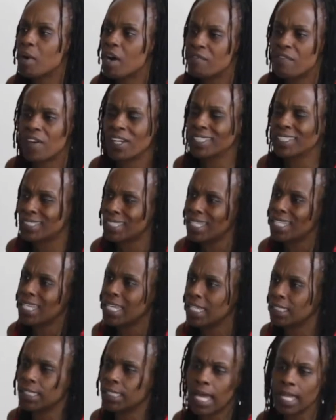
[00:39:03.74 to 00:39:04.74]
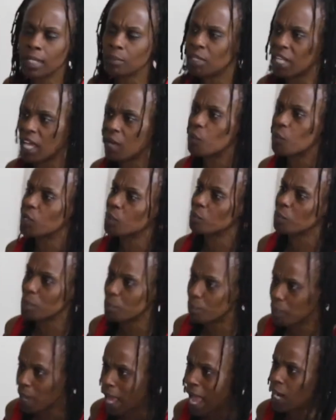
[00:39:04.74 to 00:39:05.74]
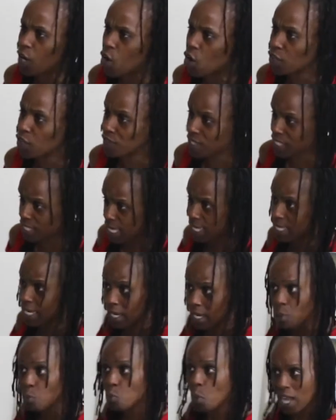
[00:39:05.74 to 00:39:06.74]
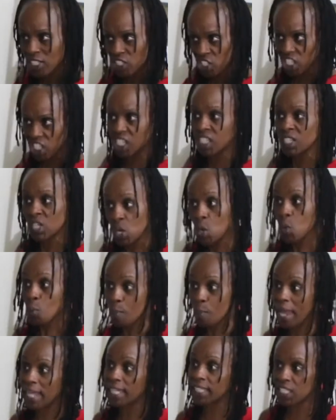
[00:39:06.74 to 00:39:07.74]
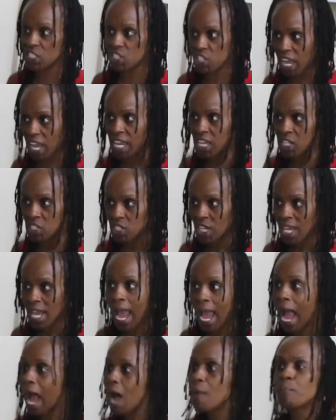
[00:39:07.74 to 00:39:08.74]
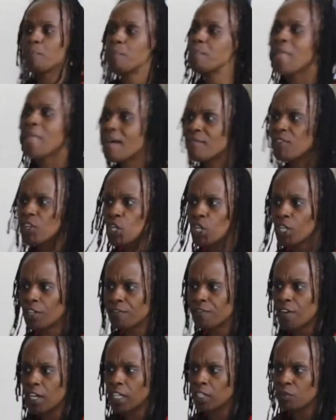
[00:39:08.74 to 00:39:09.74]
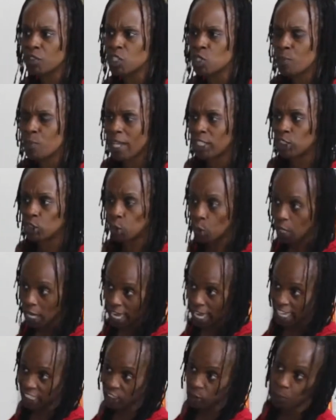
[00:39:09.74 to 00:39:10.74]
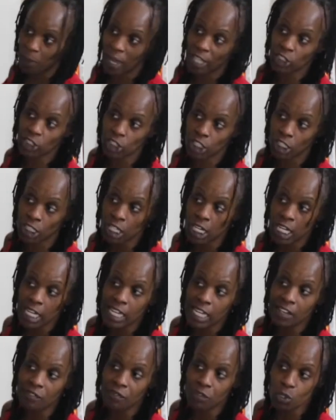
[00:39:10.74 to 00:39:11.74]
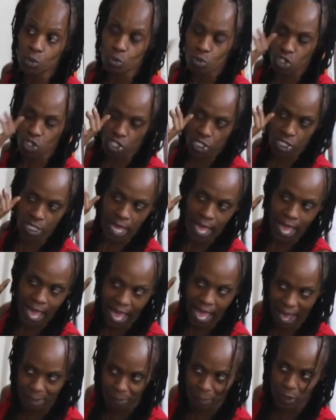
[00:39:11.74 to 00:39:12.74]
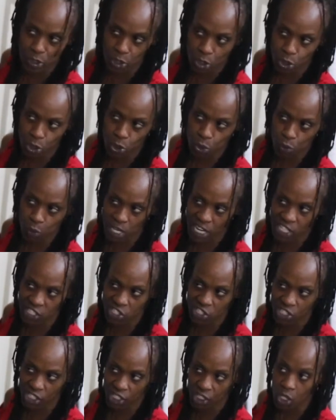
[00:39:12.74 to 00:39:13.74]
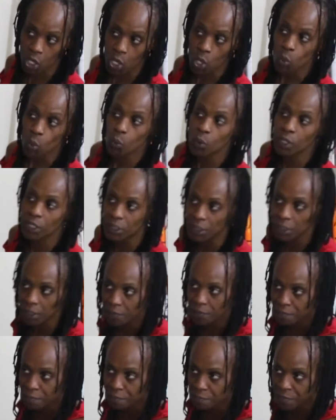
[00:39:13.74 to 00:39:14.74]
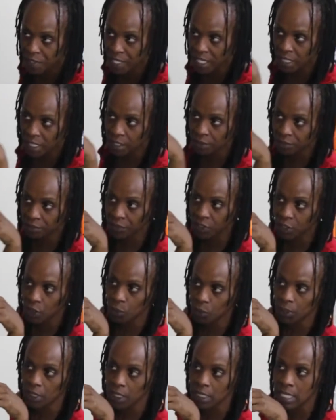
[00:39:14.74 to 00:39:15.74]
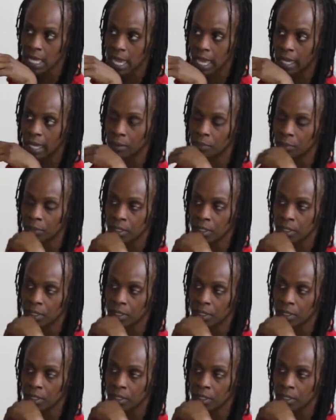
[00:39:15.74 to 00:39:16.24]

motherfucker sitting here telling me they want to be black all of a sudden and I'm watching it make the change. I'm never going to fucking respect you. Especially if you just happen to do that shit when it's convenient for you at the time.